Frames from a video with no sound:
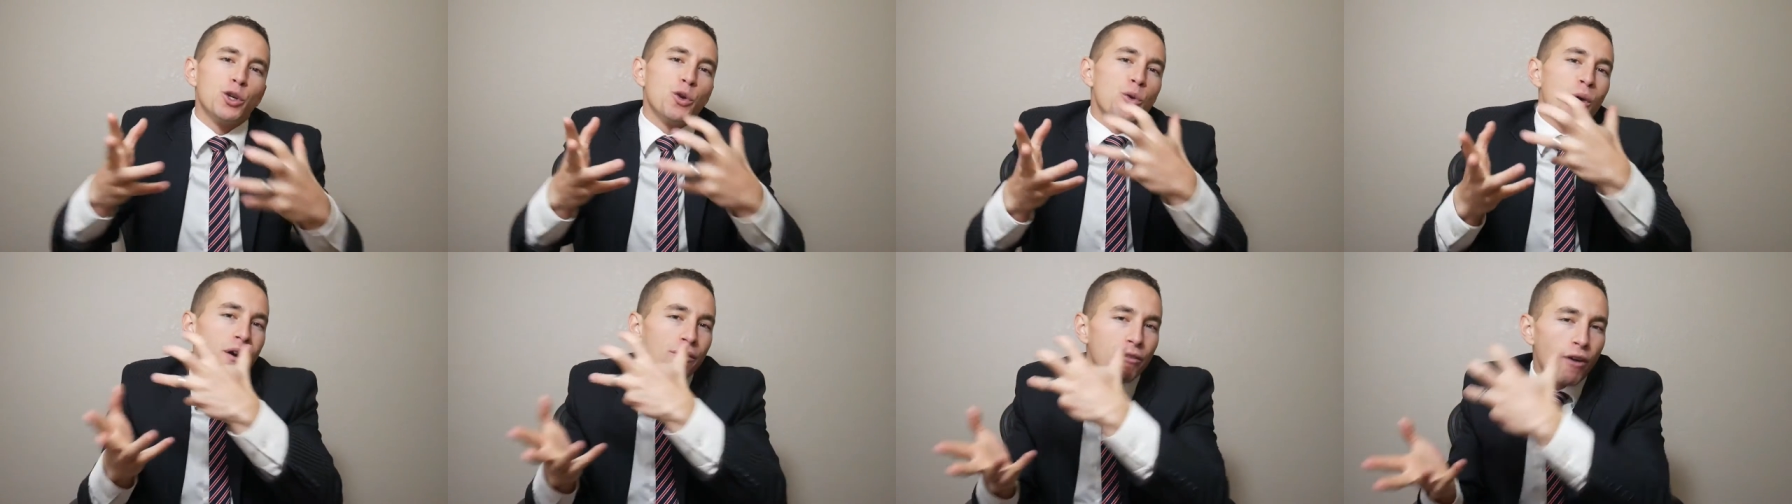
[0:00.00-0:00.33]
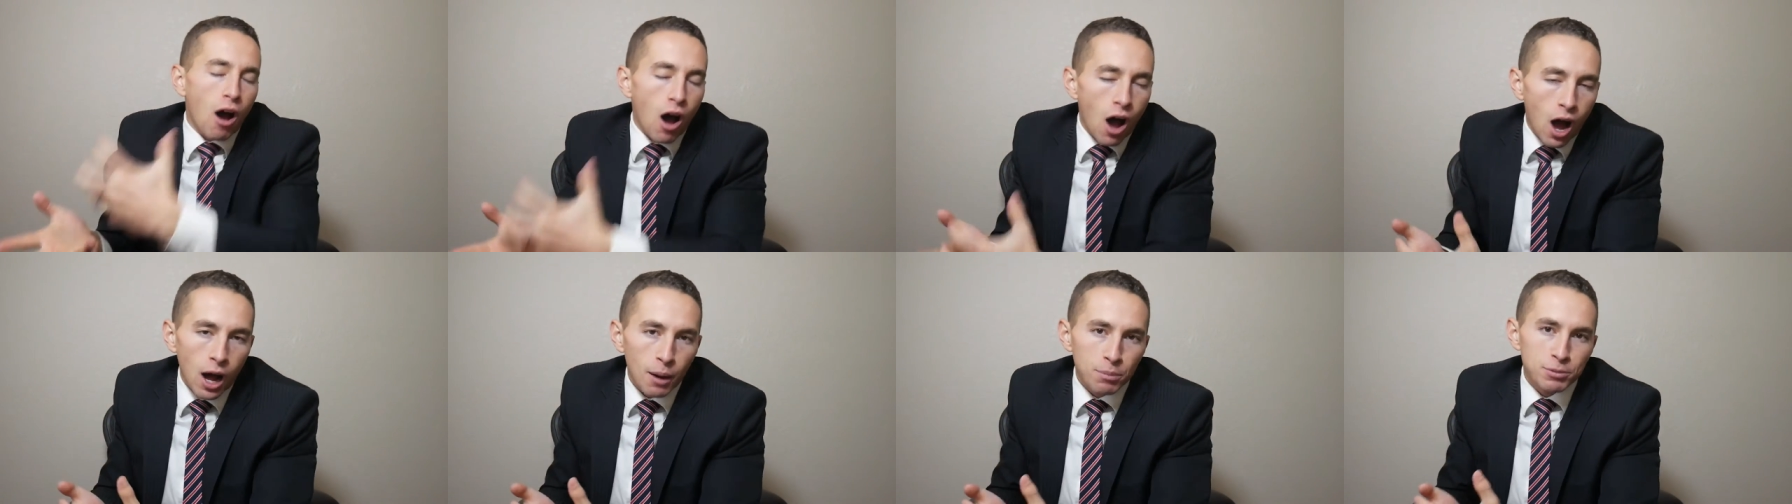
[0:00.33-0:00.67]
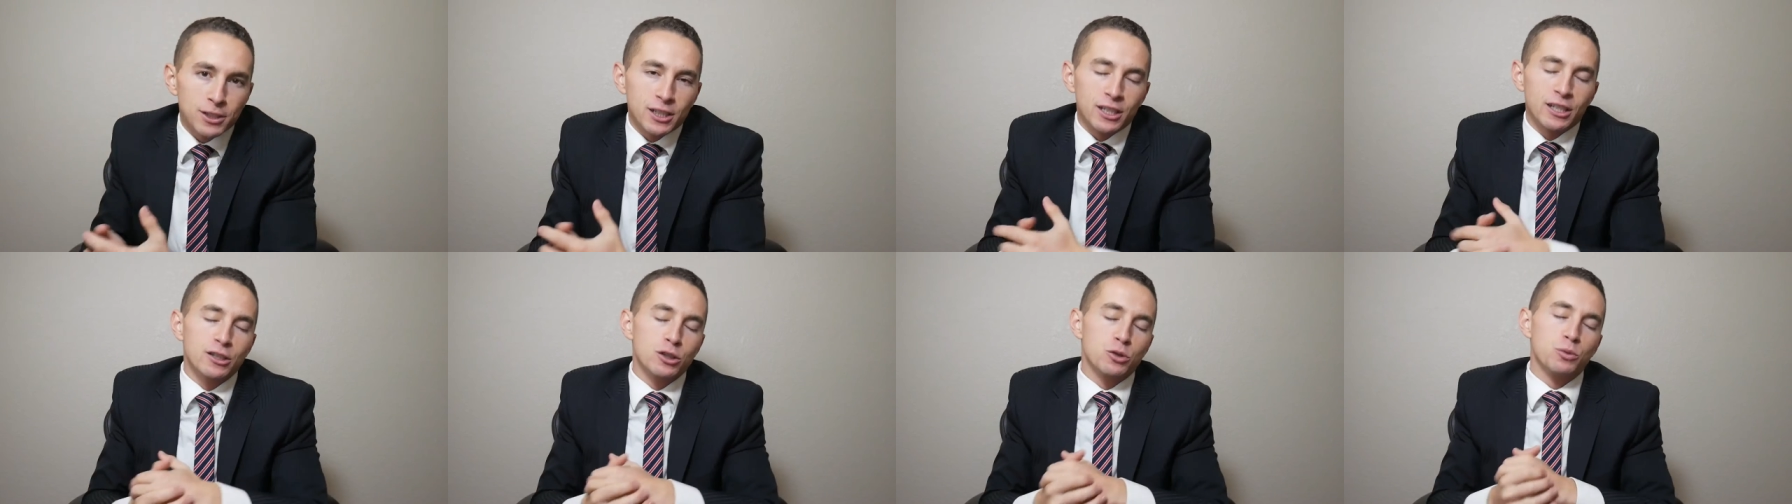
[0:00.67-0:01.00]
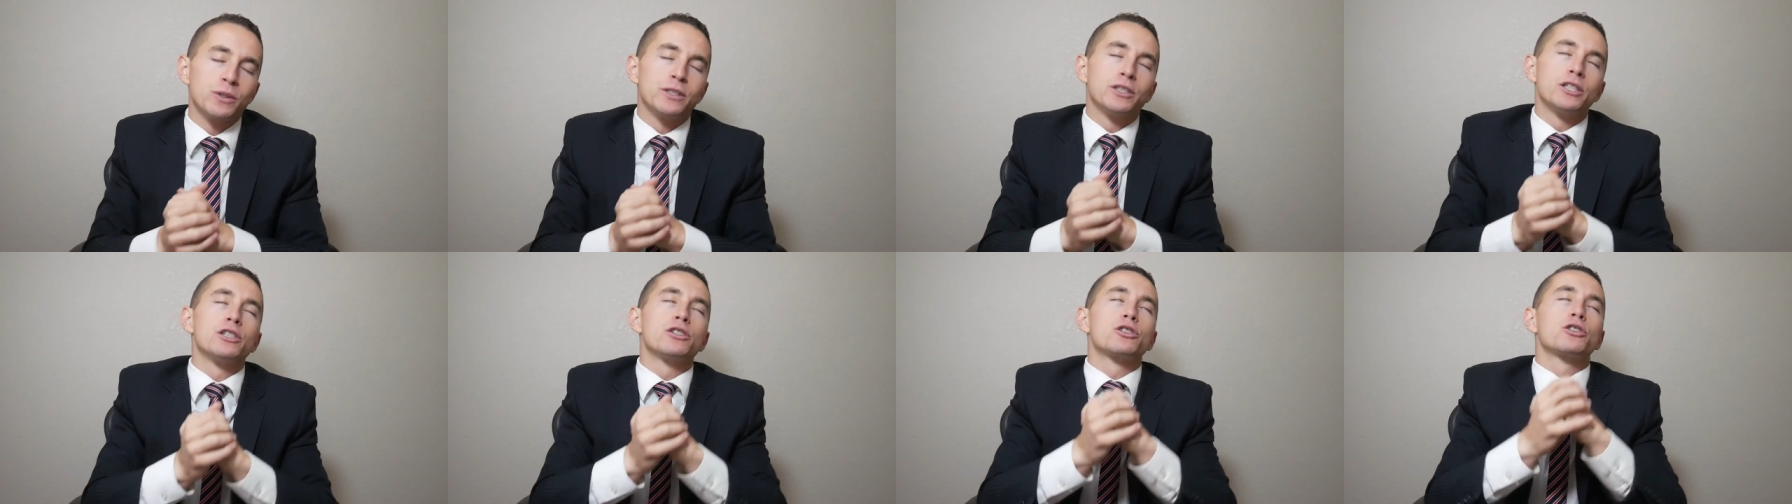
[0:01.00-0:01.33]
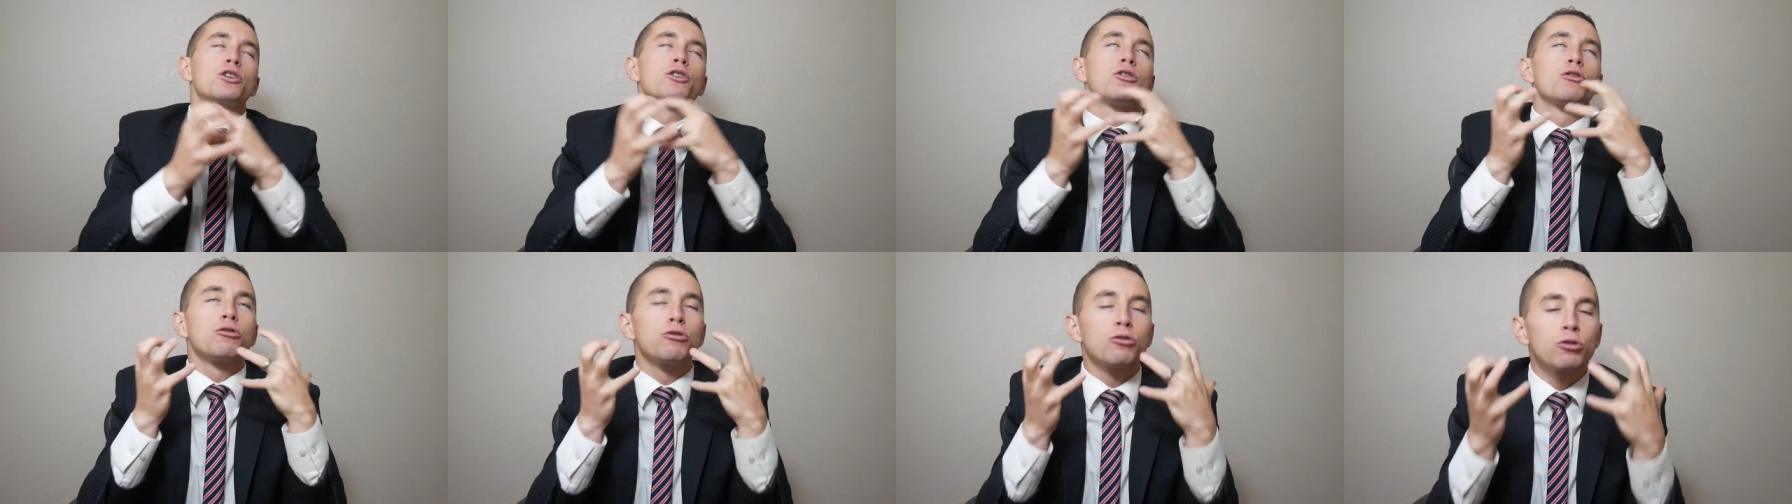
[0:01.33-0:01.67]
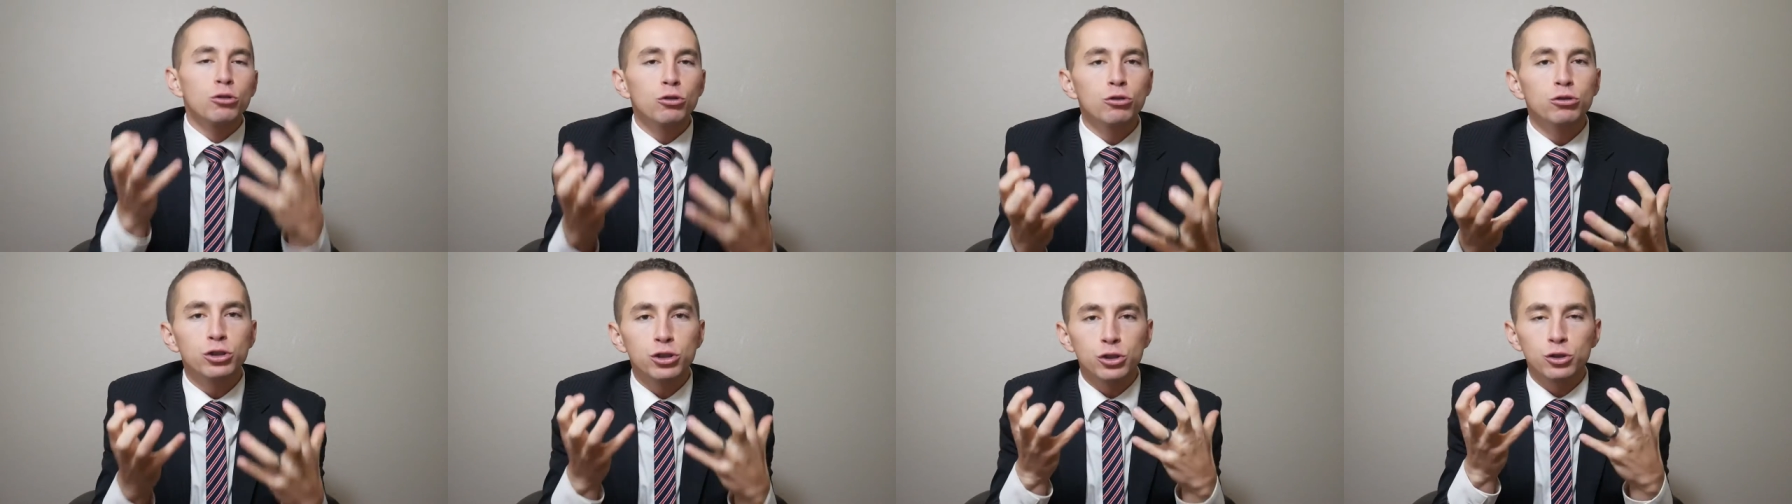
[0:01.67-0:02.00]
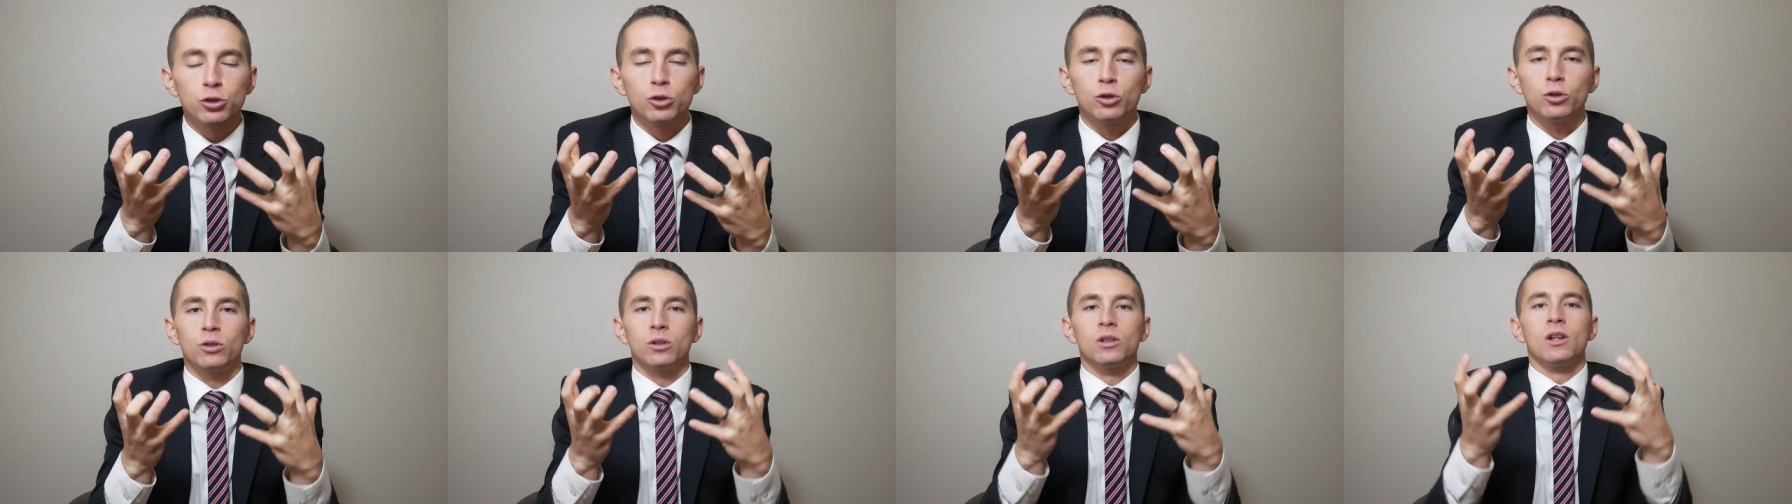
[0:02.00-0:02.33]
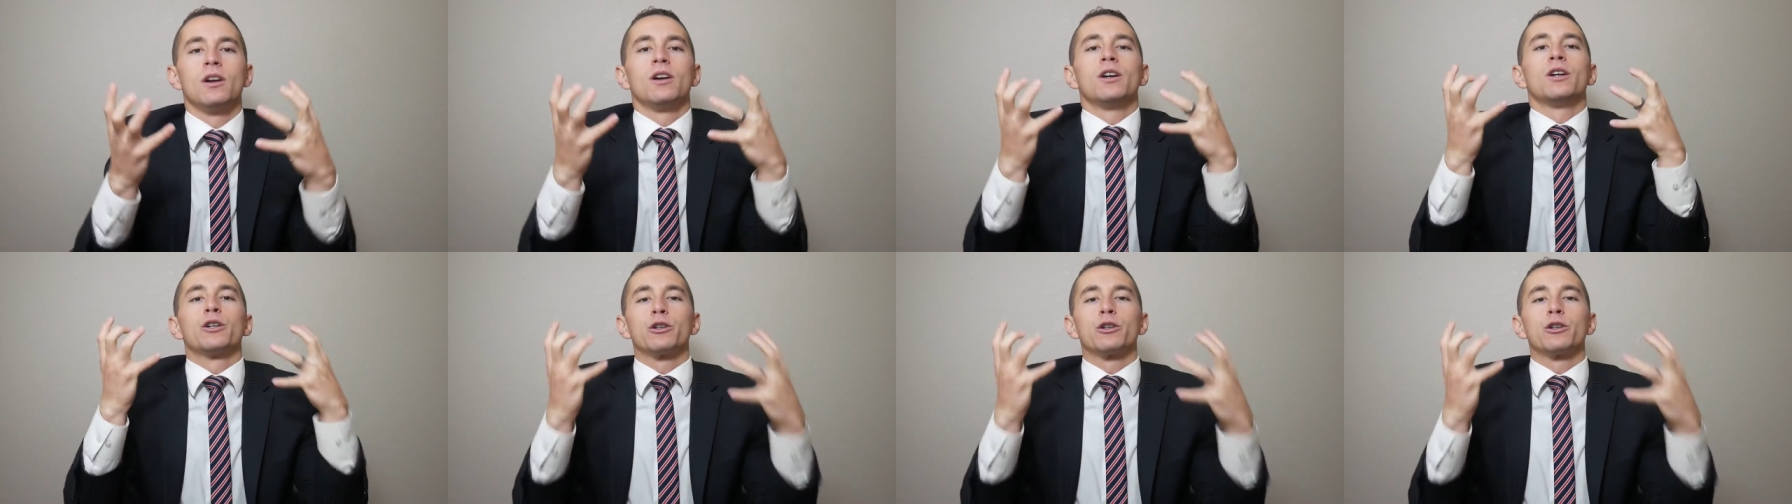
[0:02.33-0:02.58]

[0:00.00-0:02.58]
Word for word: you have options, which is crucial,